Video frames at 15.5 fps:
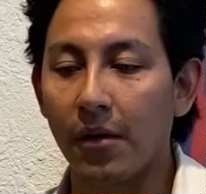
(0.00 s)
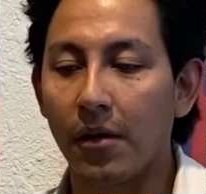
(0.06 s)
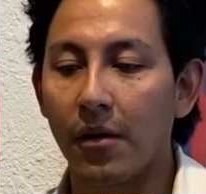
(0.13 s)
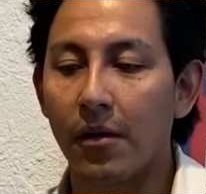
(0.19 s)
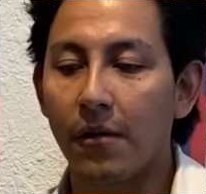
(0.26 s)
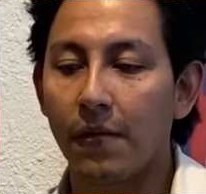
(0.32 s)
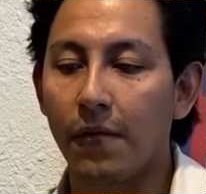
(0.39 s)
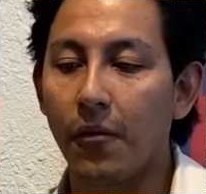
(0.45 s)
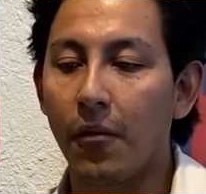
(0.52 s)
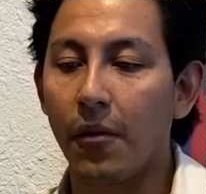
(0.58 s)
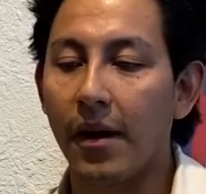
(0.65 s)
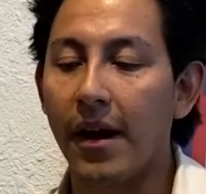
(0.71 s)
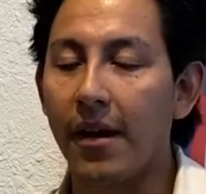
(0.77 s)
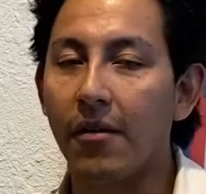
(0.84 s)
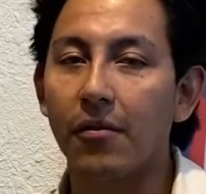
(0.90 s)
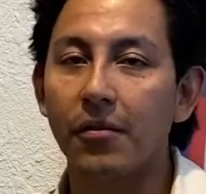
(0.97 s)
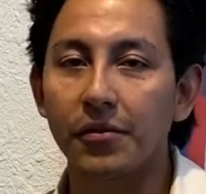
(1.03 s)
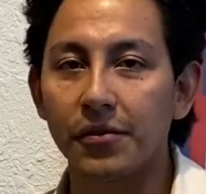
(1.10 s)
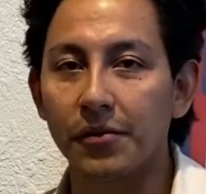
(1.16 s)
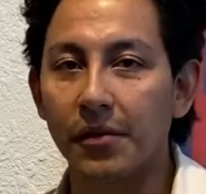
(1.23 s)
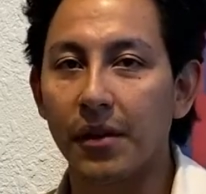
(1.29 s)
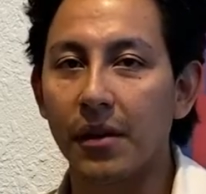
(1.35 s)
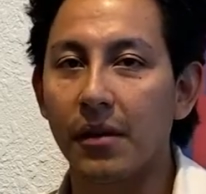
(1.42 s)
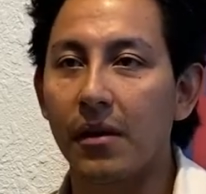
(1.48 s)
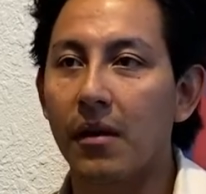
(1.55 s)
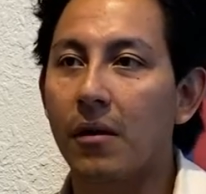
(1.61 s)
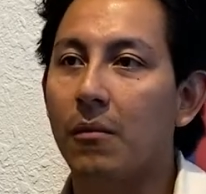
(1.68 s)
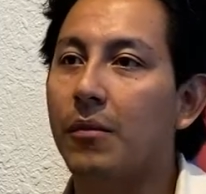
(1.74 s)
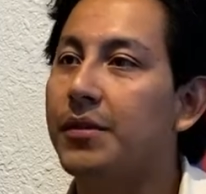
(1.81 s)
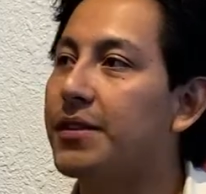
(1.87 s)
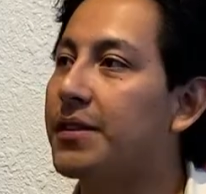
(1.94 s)
for heraldry,
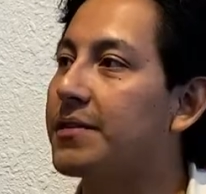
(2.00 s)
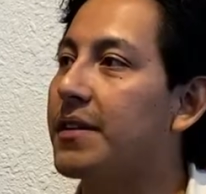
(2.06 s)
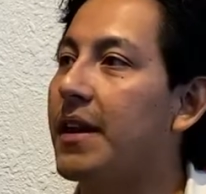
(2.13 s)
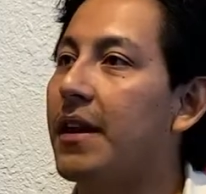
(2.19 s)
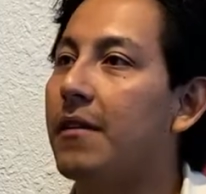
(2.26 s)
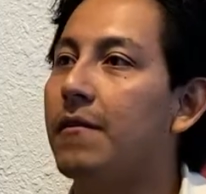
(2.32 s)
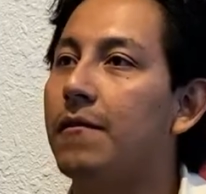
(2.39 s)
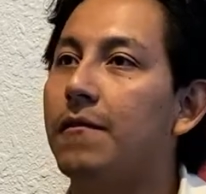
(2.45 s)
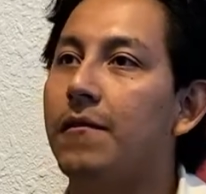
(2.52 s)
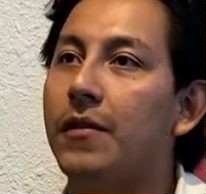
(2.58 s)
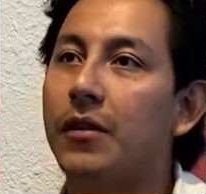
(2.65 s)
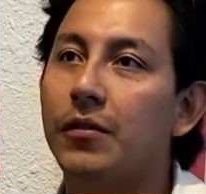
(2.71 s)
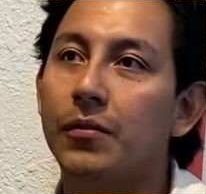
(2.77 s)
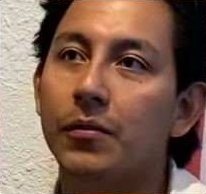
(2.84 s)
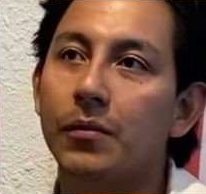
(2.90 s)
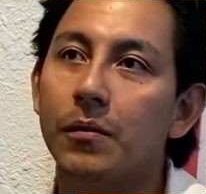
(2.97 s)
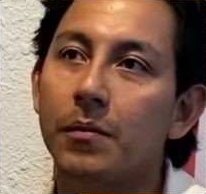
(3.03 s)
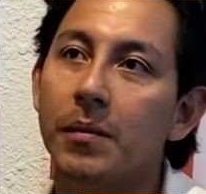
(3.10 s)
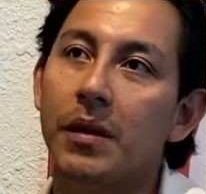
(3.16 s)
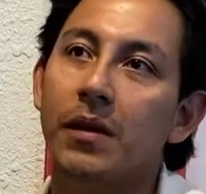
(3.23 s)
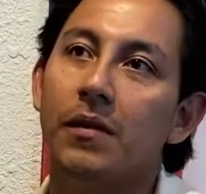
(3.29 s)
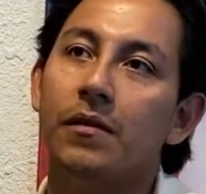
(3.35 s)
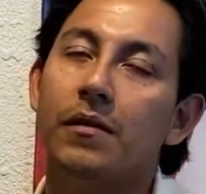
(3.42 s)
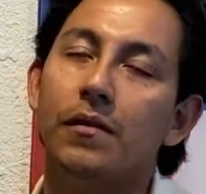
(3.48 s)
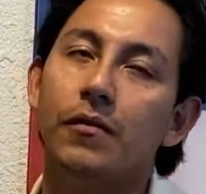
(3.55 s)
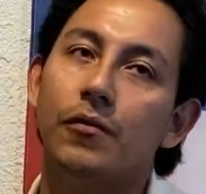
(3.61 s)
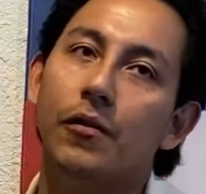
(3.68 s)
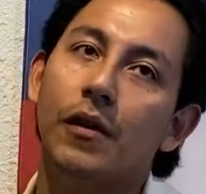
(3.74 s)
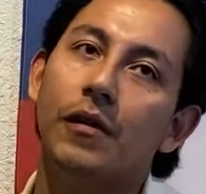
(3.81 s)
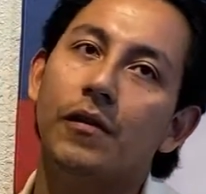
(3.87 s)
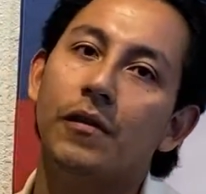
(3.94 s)
which is a visual means of
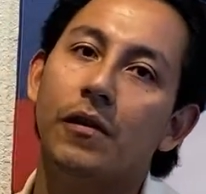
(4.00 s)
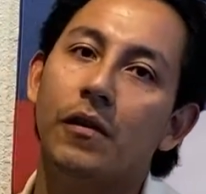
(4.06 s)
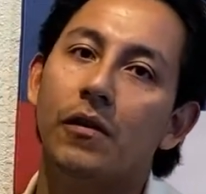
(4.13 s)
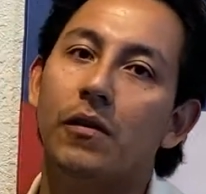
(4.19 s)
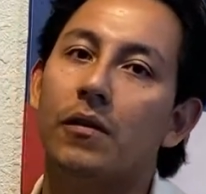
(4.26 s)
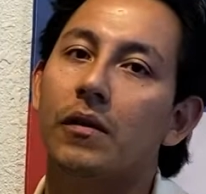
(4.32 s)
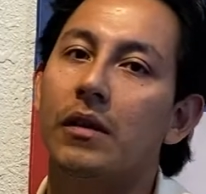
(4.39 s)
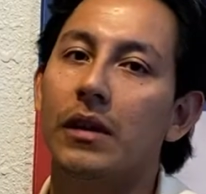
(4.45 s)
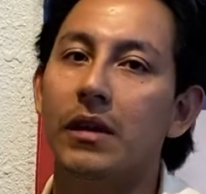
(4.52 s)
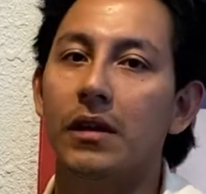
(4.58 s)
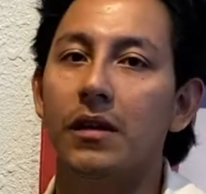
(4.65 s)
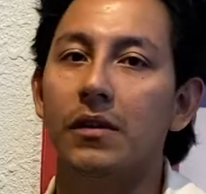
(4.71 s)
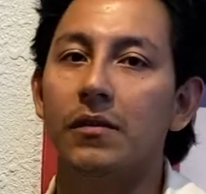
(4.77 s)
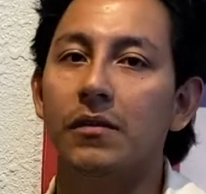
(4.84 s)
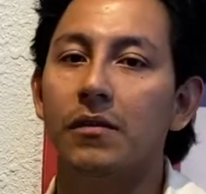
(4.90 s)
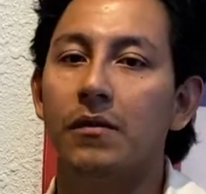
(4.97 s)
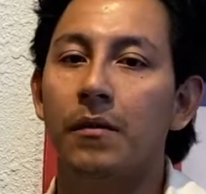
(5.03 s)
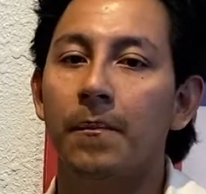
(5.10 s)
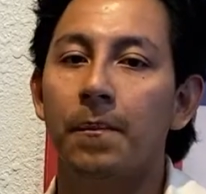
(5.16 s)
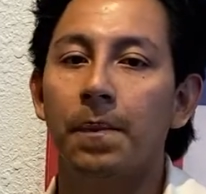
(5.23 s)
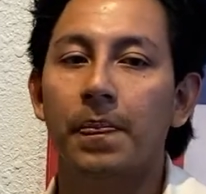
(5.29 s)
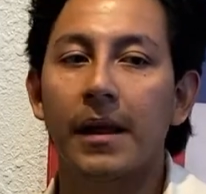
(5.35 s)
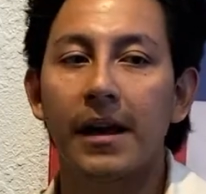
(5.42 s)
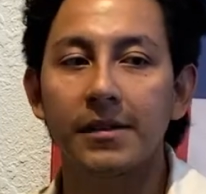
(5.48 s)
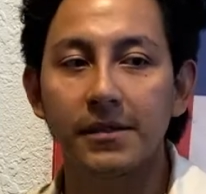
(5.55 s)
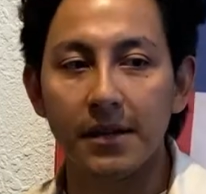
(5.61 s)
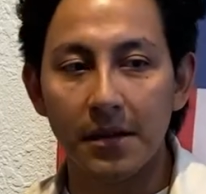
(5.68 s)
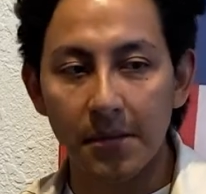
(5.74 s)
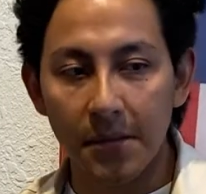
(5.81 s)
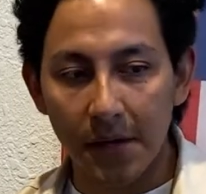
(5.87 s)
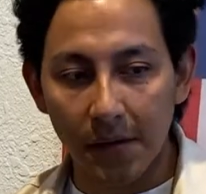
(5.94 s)
tracing your lineage. As an
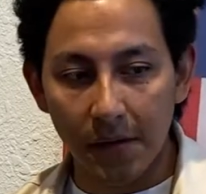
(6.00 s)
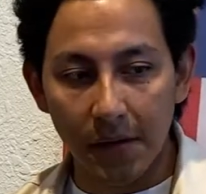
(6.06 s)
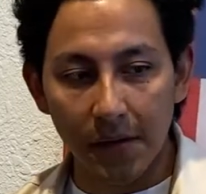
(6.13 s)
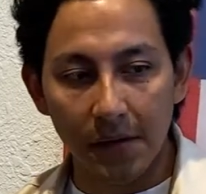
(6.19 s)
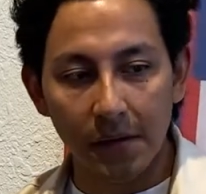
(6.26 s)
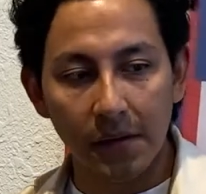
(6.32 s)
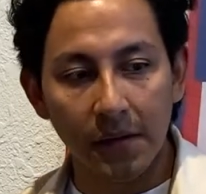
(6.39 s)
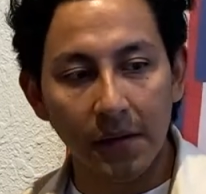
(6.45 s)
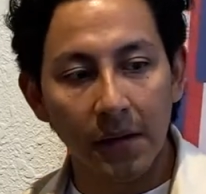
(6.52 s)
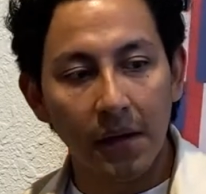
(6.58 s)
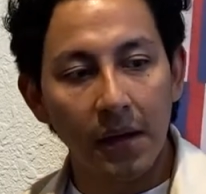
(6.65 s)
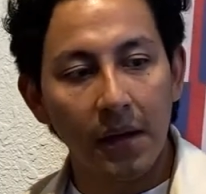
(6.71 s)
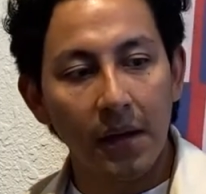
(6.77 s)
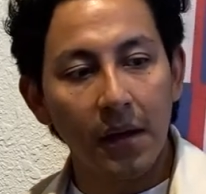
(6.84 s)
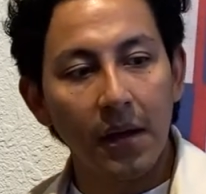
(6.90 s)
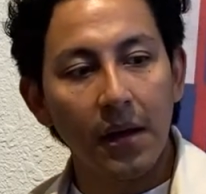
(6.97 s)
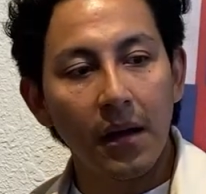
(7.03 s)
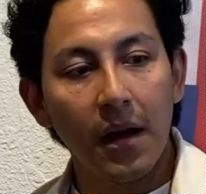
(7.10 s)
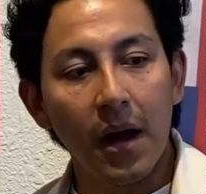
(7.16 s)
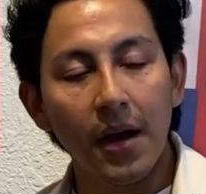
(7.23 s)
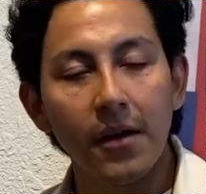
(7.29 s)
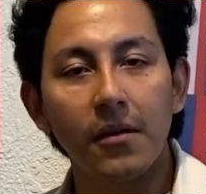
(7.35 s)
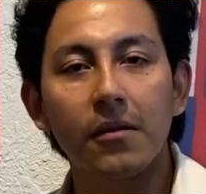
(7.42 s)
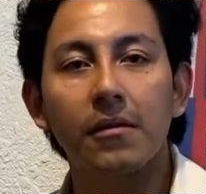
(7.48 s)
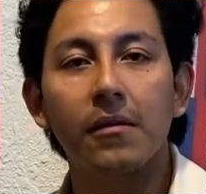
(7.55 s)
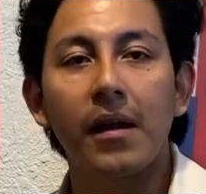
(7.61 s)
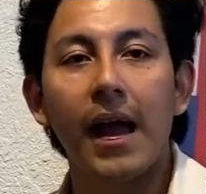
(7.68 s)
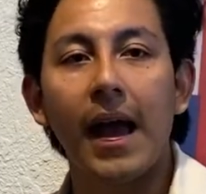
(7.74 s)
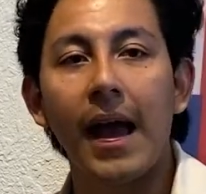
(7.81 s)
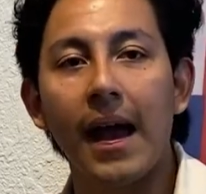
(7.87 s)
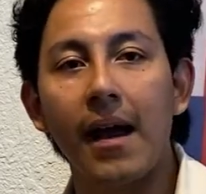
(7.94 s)
immigrant, I don't
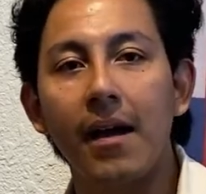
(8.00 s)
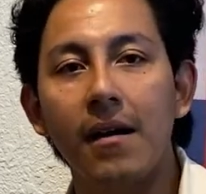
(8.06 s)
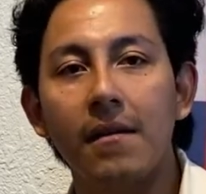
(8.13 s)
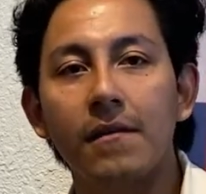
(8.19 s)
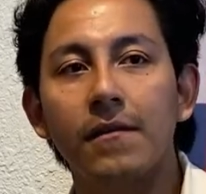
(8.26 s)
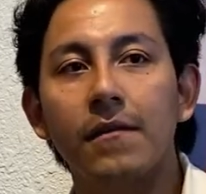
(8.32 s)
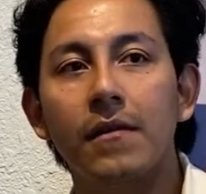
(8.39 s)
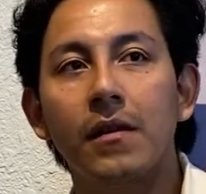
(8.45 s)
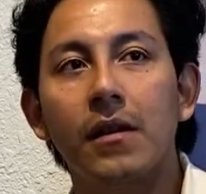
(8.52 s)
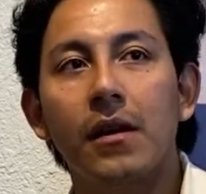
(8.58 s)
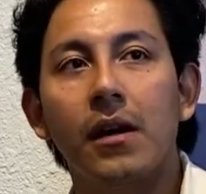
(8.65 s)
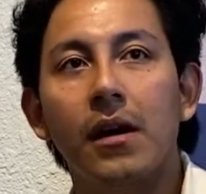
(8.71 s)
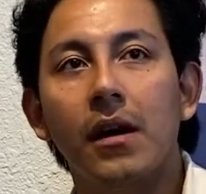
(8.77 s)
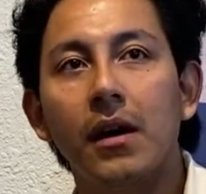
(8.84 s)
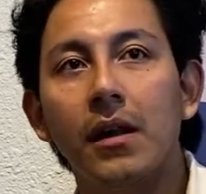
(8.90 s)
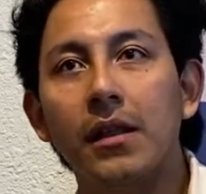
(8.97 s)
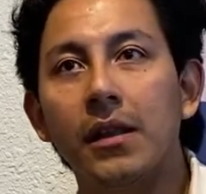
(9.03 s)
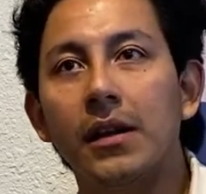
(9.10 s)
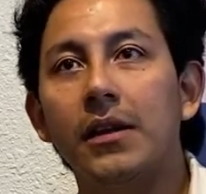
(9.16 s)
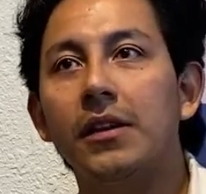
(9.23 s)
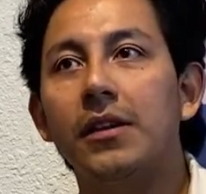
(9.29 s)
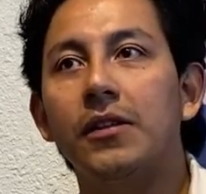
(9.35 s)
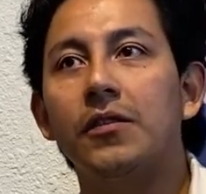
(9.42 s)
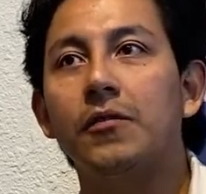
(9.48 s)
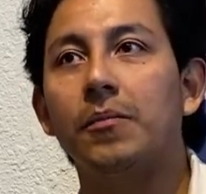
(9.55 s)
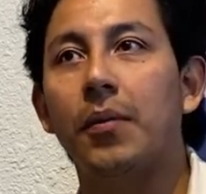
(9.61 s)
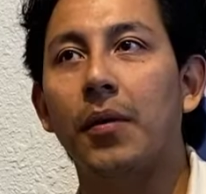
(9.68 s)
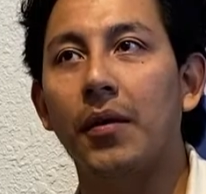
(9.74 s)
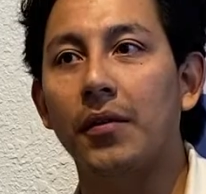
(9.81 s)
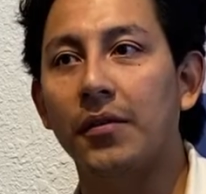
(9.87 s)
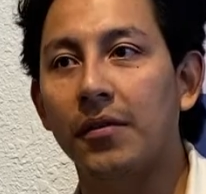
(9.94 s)
have a lineage per
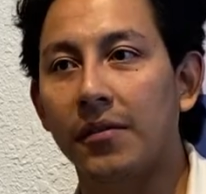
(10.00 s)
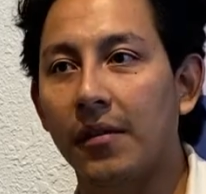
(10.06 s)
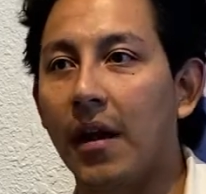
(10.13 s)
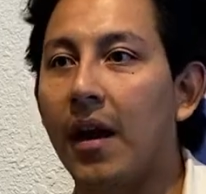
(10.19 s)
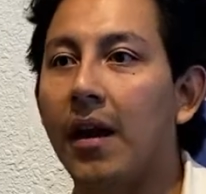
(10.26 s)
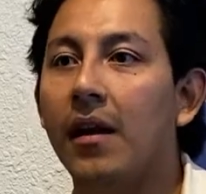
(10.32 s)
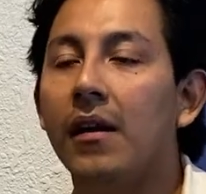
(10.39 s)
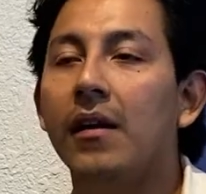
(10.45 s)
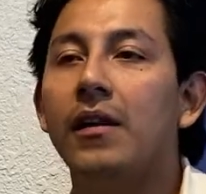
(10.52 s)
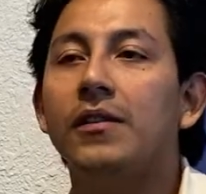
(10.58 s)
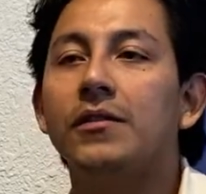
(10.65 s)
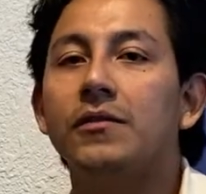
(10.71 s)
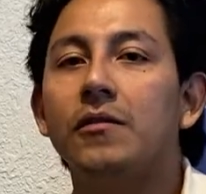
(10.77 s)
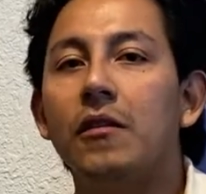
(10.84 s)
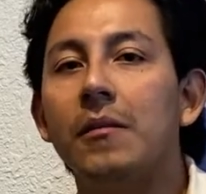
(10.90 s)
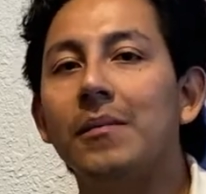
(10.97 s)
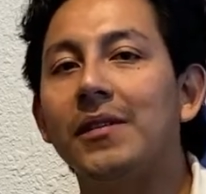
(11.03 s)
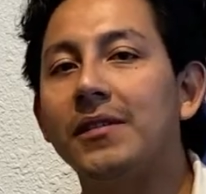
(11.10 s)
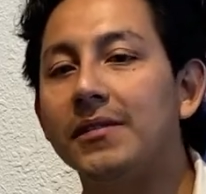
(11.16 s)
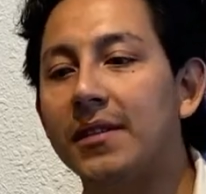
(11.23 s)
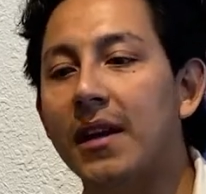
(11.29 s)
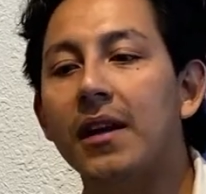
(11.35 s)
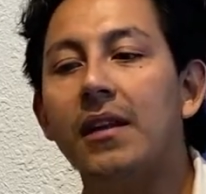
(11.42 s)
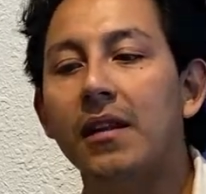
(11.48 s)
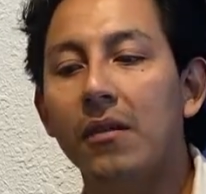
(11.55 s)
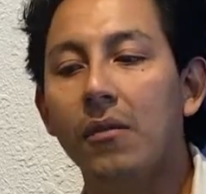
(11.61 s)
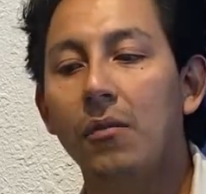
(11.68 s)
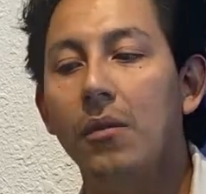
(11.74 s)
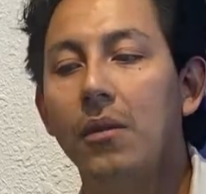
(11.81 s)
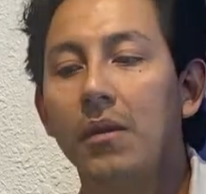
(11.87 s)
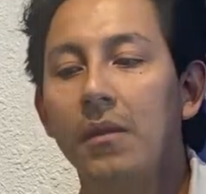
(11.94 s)
se, so I'm designing
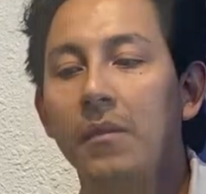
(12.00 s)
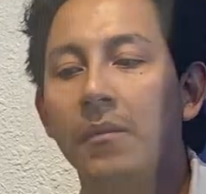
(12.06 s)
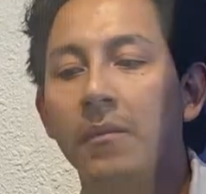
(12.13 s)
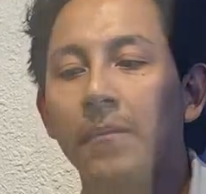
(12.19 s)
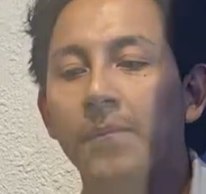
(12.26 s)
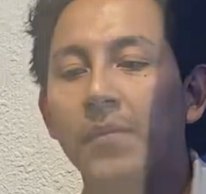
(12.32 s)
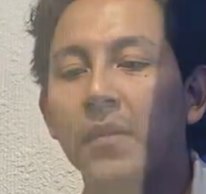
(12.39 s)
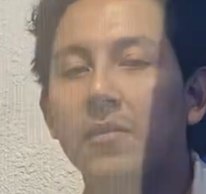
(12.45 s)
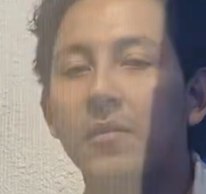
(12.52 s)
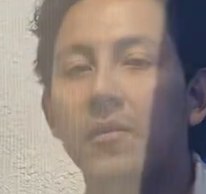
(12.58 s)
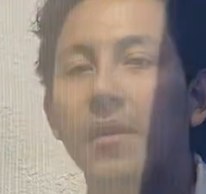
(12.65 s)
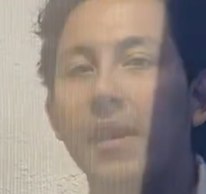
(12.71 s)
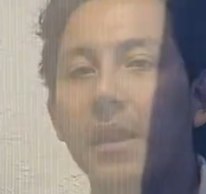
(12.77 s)
one so that I can